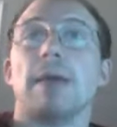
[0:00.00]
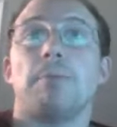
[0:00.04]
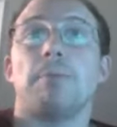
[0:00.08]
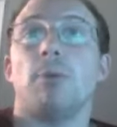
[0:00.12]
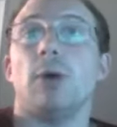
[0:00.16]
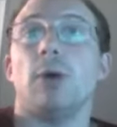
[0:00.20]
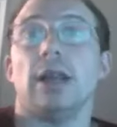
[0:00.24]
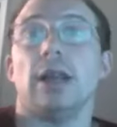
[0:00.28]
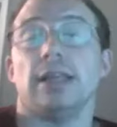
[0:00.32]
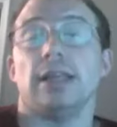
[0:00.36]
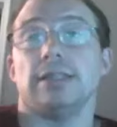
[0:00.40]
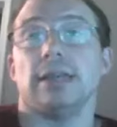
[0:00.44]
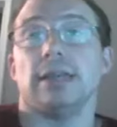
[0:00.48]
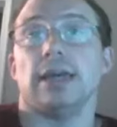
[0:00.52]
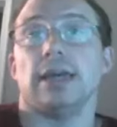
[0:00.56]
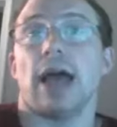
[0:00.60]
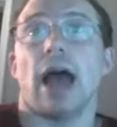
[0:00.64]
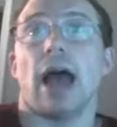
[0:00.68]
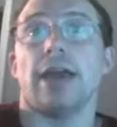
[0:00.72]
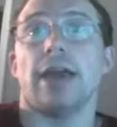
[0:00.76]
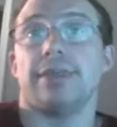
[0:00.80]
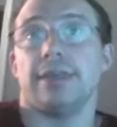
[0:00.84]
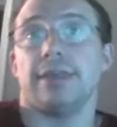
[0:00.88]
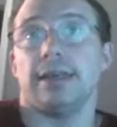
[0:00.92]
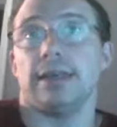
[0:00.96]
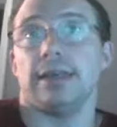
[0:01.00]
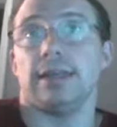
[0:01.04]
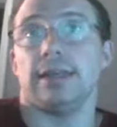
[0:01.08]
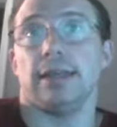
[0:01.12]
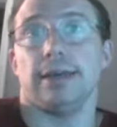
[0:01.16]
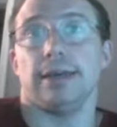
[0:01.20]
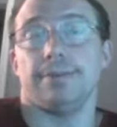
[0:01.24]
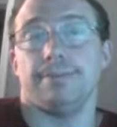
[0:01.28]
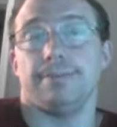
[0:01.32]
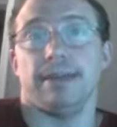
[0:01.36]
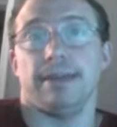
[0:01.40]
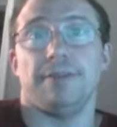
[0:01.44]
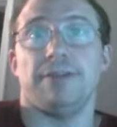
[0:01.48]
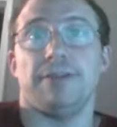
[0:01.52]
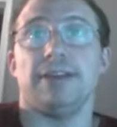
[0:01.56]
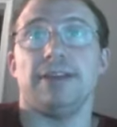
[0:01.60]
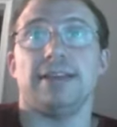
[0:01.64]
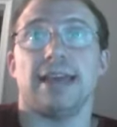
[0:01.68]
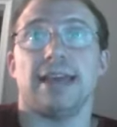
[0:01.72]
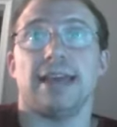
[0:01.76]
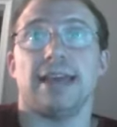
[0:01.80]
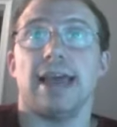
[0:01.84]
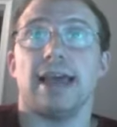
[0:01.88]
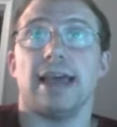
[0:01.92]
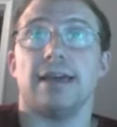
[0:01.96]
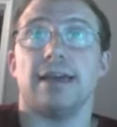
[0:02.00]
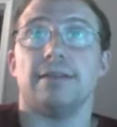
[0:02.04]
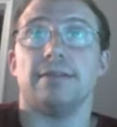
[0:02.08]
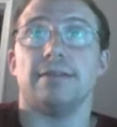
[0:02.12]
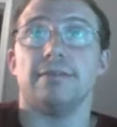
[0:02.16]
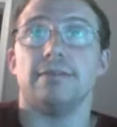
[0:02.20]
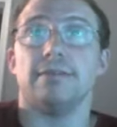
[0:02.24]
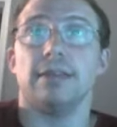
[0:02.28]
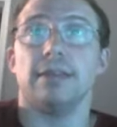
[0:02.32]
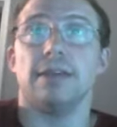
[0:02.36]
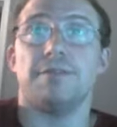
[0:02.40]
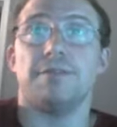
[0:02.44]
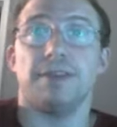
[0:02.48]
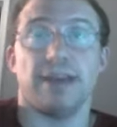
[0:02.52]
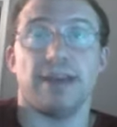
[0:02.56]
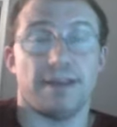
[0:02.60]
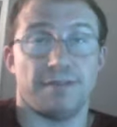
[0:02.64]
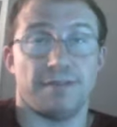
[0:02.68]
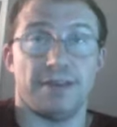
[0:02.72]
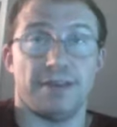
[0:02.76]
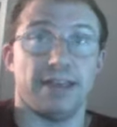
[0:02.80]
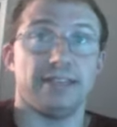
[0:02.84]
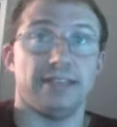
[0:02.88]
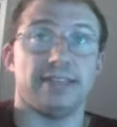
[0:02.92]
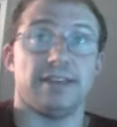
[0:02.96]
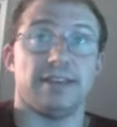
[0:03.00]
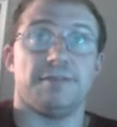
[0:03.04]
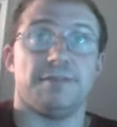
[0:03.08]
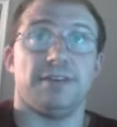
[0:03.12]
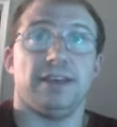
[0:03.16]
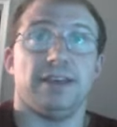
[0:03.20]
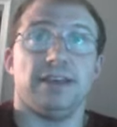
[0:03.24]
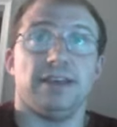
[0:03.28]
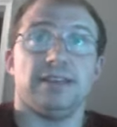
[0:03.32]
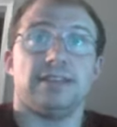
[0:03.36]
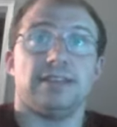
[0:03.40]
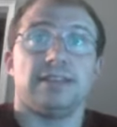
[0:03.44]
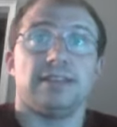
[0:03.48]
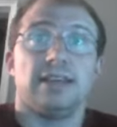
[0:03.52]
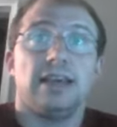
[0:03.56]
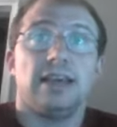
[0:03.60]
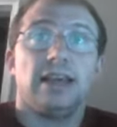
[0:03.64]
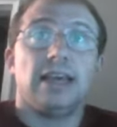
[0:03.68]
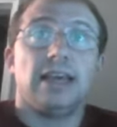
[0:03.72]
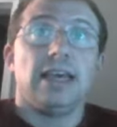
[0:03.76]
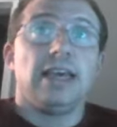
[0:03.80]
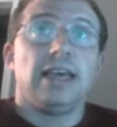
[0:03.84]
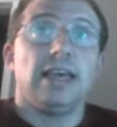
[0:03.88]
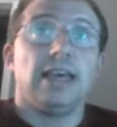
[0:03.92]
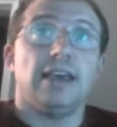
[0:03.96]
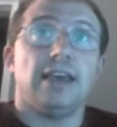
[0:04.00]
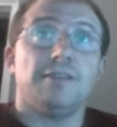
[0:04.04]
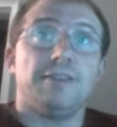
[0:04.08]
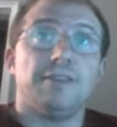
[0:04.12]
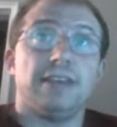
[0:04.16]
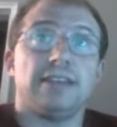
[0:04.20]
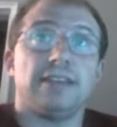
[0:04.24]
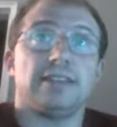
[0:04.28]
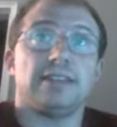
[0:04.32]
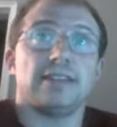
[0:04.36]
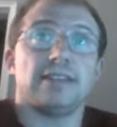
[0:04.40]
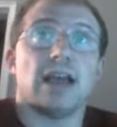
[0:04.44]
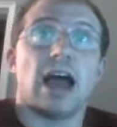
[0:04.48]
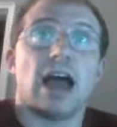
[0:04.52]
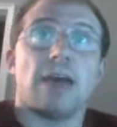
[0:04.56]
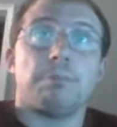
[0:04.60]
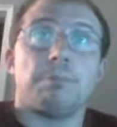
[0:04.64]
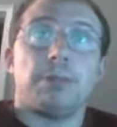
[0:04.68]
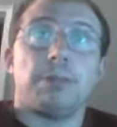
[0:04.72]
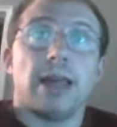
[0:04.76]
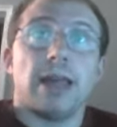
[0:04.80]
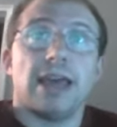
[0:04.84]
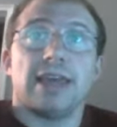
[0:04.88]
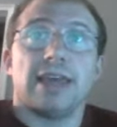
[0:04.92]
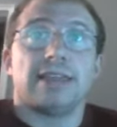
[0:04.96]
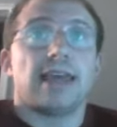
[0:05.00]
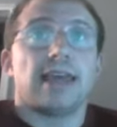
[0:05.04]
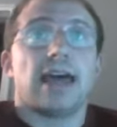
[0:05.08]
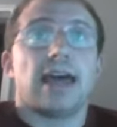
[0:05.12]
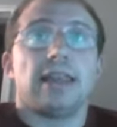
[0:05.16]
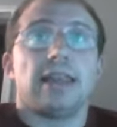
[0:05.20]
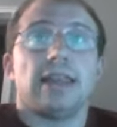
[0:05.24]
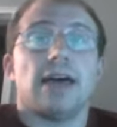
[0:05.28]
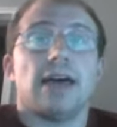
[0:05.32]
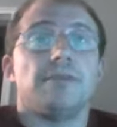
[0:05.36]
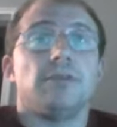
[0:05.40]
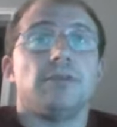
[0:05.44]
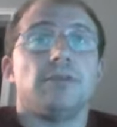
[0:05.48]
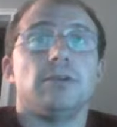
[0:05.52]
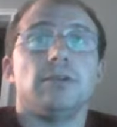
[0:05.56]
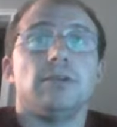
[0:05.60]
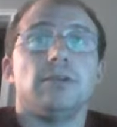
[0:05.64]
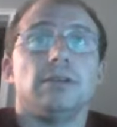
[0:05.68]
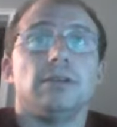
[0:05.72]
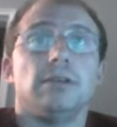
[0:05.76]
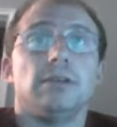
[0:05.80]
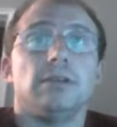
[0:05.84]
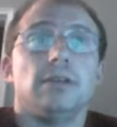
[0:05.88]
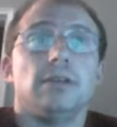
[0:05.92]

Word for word: point. Is like I think like if he can't, if he if he's if he's if he's not playing at that level,